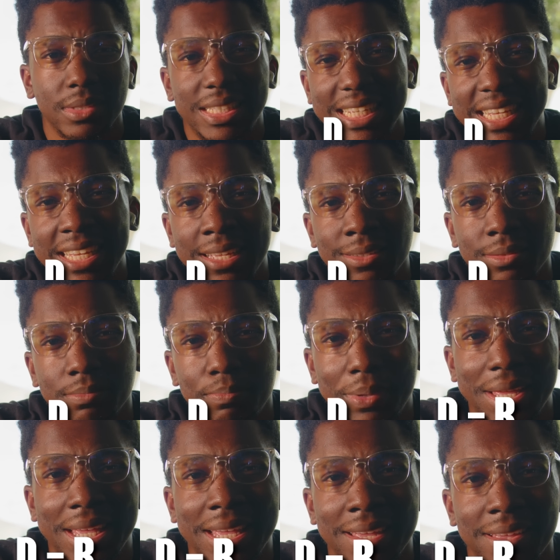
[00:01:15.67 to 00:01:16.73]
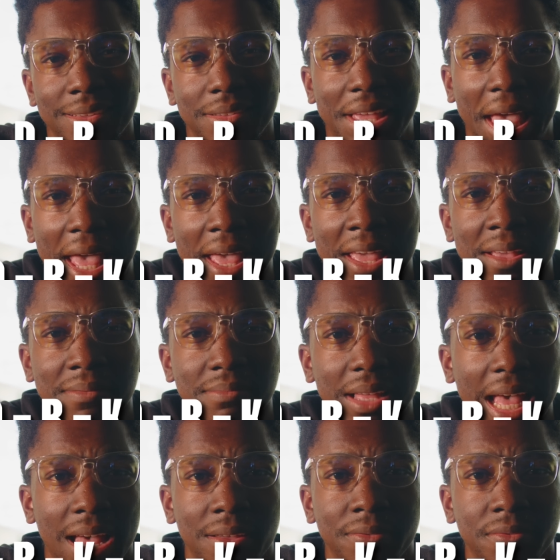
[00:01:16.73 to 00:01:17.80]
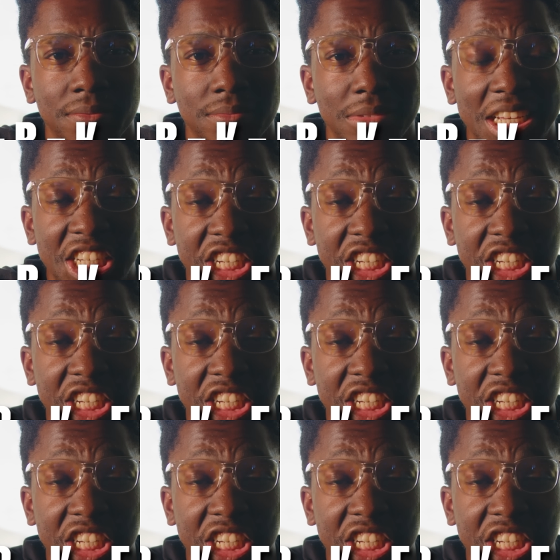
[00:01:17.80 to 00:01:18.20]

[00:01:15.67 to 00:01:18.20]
D, B, K, F, and